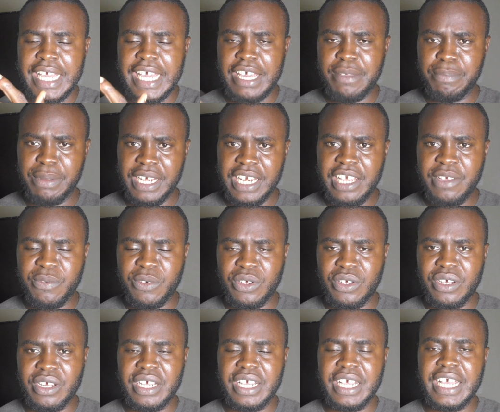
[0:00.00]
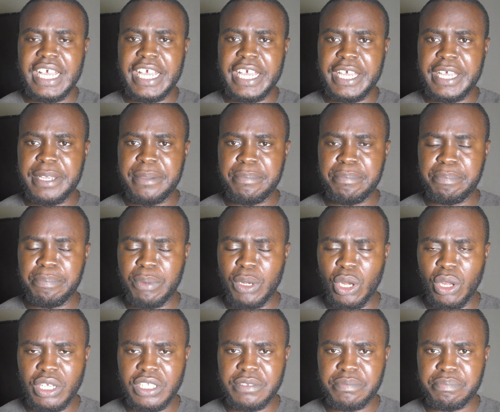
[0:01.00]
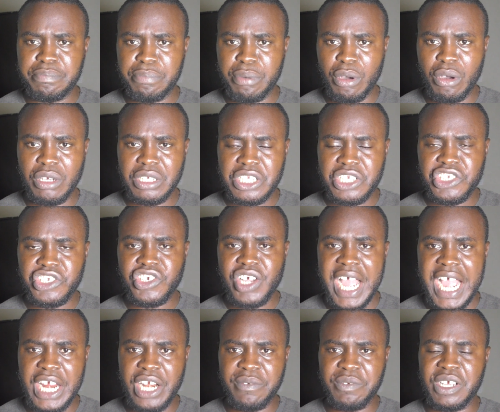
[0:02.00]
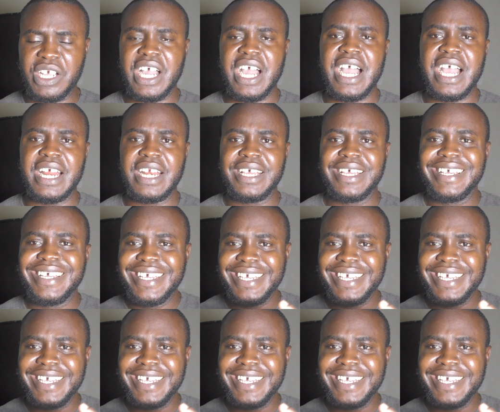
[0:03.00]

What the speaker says: A believer, a blood-bought child of God,